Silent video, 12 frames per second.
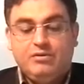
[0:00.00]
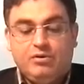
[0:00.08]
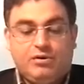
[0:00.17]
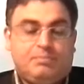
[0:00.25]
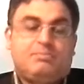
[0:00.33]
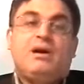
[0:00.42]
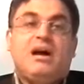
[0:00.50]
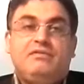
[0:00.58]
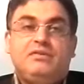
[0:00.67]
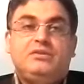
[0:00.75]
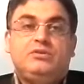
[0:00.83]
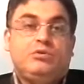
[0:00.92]
or
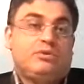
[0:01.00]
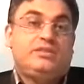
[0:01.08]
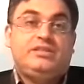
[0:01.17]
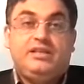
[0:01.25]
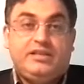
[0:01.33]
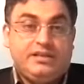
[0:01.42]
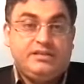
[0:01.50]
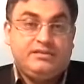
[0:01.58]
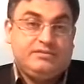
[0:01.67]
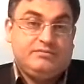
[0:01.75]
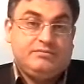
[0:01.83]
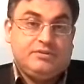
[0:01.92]
private or
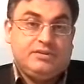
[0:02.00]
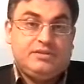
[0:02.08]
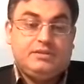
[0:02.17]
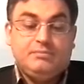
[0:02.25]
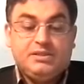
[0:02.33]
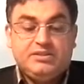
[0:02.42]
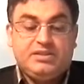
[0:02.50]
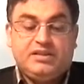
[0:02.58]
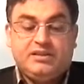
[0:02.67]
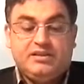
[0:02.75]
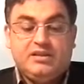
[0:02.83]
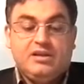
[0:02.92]
secret,
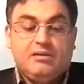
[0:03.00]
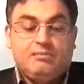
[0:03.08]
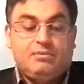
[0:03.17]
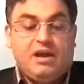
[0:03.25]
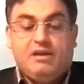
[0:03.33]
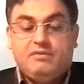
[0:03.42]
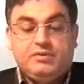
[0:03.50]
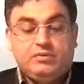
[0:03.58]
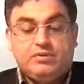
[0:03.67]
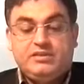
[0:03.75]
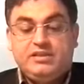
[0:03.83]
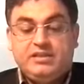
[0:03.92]
symmetric, private
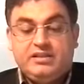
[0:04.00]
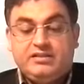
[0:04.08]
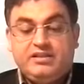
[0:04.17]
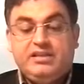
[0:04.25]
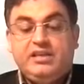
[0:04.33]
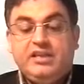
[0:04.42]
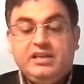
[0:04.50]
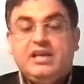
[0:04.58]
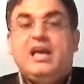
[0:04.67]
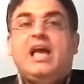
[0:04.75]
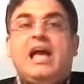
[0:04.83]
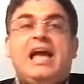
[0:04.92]
or secret key,
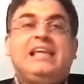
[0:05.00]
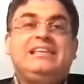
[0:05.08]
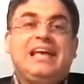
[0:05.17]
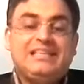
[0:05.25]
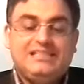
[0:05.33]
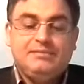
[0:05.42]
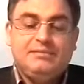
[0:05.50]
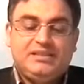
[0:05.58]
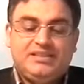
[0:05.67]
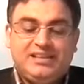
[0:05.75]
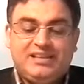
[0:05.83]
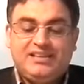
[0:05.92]
and
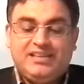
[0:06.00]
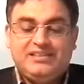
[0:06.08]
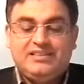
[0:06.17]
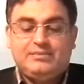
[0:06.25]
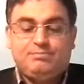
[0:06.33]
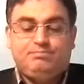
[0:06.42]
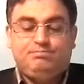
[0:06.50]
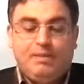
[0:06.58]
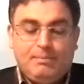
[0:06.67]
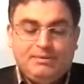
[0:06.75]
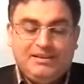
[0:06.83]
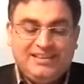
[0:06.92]
asymmetric, that is
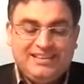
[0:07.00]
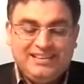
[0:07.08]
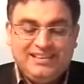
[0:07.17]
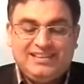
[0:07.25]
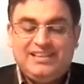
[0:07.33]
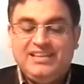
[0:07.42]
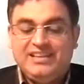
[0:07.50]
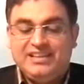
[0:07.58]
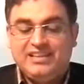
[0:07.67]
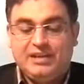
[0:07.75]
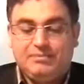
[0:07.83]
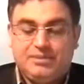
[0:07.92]
public key
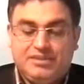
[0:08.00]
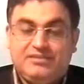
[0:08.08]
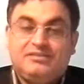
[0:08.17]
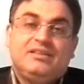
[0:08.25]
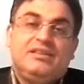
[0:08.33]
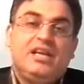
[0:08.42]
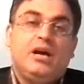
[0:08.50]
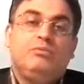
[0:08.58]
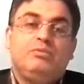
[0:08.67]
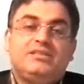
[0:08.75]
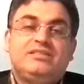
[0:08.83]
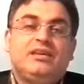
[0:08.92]
encryption. Now
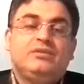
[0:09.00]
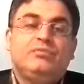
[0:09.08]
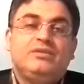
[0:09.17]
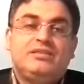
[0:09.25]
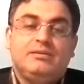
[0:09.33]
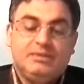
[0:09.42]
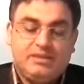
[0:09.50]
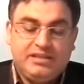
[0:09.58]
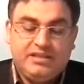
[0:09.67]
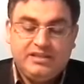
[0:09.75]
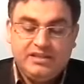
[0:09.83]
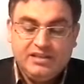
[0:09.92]
we start with
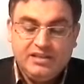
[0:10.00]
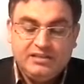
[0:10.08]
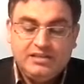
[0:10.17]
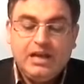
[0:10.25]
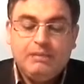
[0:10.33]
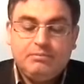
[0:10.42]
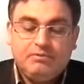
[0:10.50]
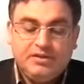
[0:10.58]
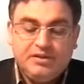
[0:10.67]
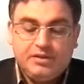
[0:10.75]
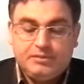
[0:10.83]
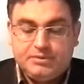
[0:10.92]
symmetric type of
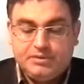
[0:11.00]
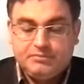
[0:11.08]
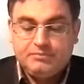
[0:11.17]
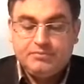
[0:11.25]
encryption.